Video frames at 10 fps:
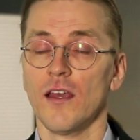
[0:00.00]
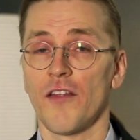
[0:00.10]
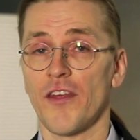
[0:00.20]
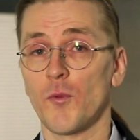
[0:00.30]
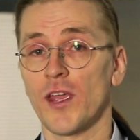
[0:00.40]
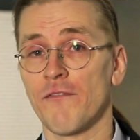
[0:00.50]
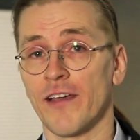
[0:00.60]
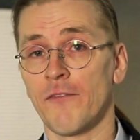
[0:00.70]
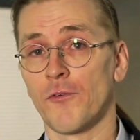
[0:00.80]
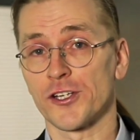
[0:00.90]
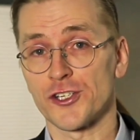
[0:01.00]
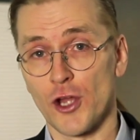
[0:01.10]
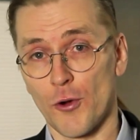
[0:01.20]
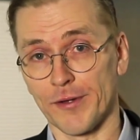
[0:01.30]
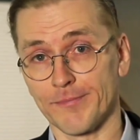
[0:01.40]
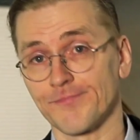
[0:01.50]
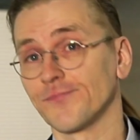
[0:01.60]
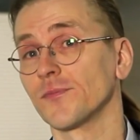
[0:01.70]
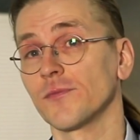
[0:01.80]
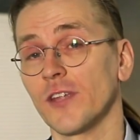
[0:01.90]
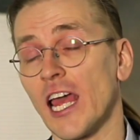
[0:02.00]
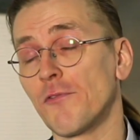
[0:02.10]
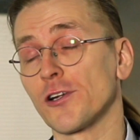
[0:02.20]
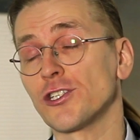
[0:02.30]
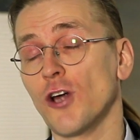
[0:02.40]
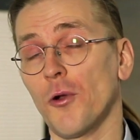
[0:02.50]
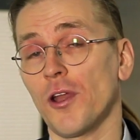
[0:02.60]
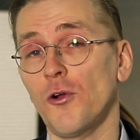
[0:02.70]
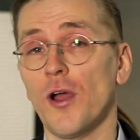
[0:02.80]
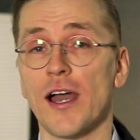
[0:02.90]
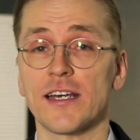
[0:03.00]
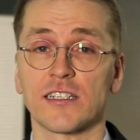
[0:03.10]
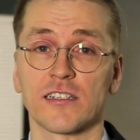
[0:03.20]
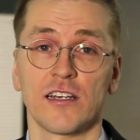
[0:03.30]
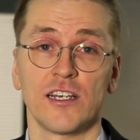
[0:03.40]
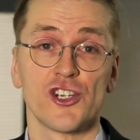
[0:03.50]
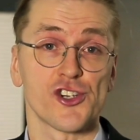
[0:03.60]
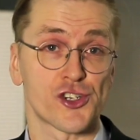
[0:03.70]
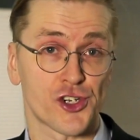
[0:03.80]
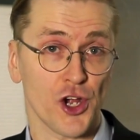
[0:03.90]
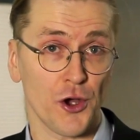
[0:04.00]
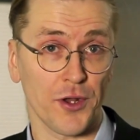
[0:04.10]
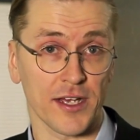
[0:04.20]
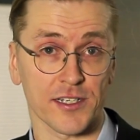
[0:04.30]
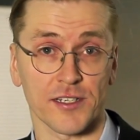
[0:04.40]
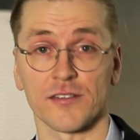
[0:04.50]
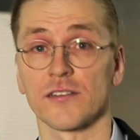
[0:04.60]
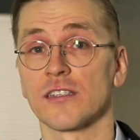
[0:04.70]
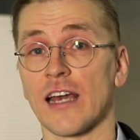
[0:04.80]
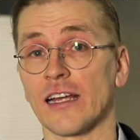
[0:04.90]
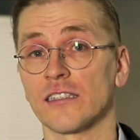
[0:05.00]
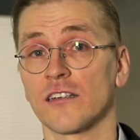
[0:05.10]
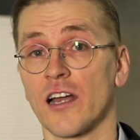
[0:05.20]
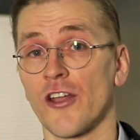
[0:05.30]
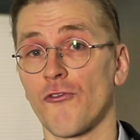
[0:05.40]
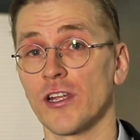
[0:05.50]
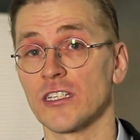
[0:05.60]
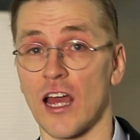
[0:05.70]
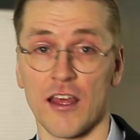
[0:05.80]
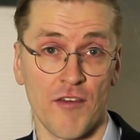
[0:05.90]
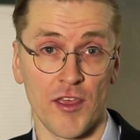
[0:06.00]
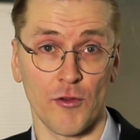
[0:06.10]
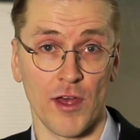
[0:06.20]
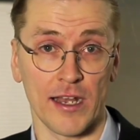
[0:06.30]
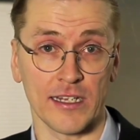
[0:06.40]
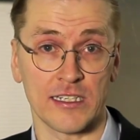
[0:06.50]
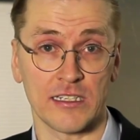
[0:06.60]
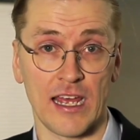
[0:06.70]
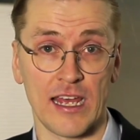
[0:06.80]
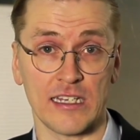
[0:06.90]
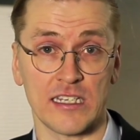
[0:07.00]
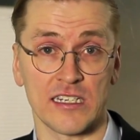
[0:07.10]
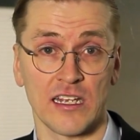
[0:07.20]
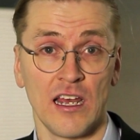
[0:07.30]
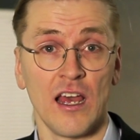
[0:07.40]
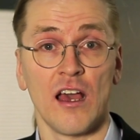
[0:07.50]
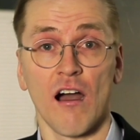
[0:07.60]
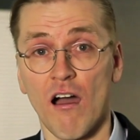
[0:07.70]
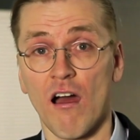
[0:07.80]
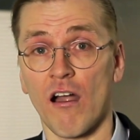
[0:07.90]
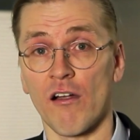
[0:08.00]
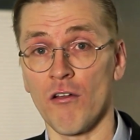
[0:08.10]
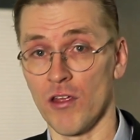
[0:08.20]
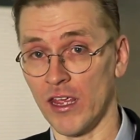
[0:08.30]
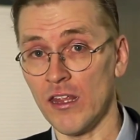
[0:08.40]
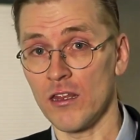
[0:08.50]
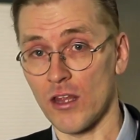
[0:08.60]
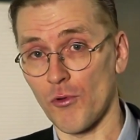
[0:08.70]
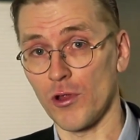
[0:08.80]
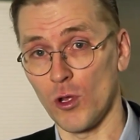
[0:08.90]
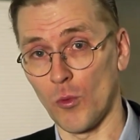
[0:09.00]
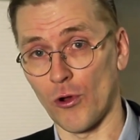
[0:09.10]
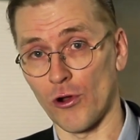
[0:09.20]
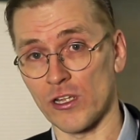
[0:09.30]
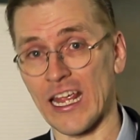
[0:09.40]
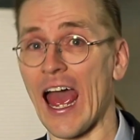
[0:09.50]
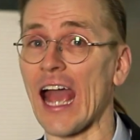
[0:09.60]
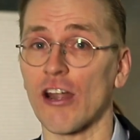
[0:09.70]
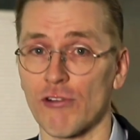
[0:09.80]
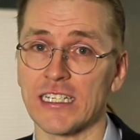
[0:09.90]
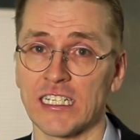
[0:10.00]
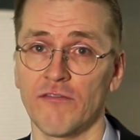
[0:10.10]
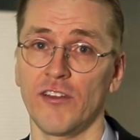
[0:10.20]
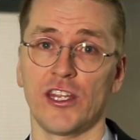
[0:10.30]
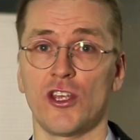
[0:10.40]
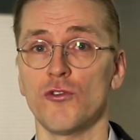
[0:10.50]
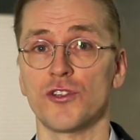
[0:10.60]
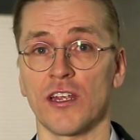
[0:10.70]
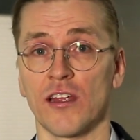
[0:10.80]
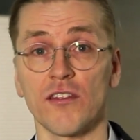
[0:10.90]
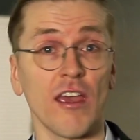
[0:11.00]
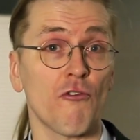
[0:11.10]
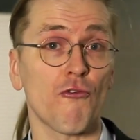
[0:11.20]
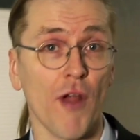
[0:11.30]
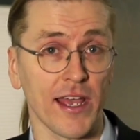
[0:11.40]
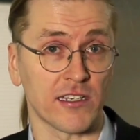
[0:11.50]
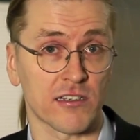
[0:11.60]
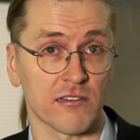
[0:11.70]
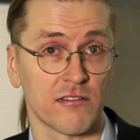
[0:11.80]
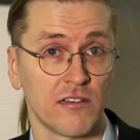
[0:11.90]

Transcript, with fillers: And then we have Edward Snowden. Edward Snowden who has shown us that countries like the United States are, in the real world, aggressively using their rights